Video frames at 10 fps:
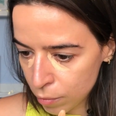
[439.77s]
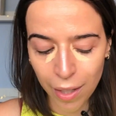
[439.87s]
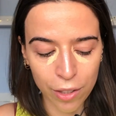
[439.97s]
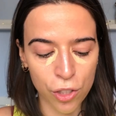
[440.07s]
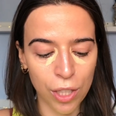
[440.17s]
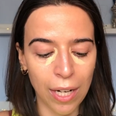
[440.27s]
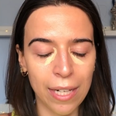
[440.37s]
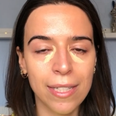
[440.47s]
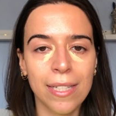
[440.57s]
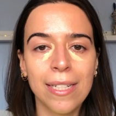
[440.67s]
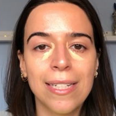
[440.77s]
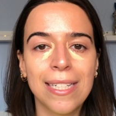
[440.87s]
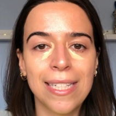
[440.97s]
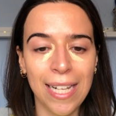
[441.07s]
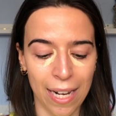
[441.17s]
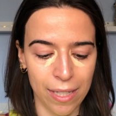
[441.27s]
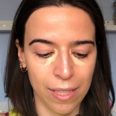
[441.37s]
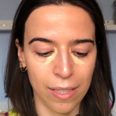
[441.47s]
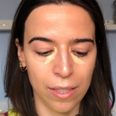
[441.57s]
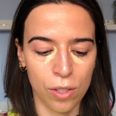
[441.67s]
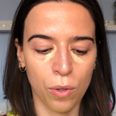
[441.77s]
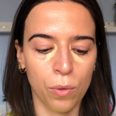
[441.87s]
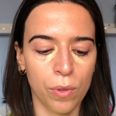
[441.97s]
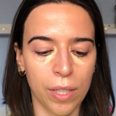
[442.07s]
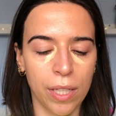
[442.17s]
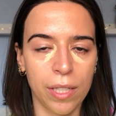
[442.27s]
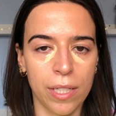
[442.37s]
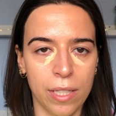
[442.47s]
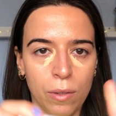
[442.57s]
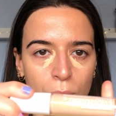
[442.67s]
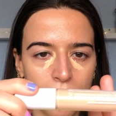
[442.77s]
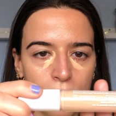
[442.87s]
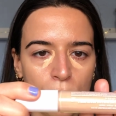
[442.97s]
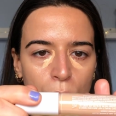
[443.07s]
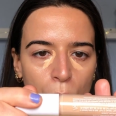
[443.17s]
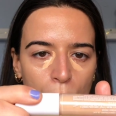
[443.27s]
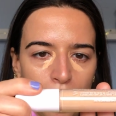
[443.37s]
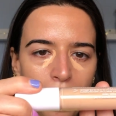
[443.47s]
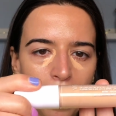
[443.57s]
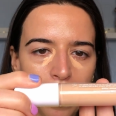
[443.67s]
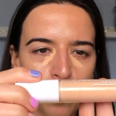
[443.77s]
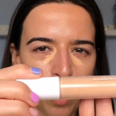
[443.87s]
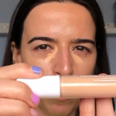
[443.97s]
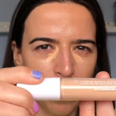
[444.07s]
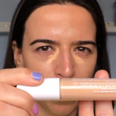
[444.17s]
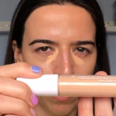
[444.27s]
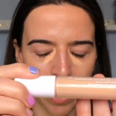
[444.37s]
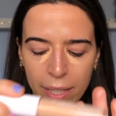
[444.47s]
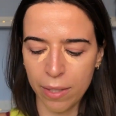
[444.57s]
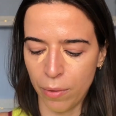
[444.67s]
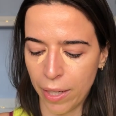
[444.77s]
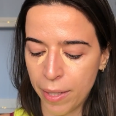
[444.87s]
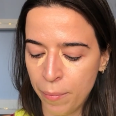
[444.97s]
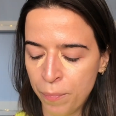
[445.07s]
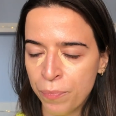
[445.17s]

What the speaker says: and she lets it set. So here is the one to help correct, right?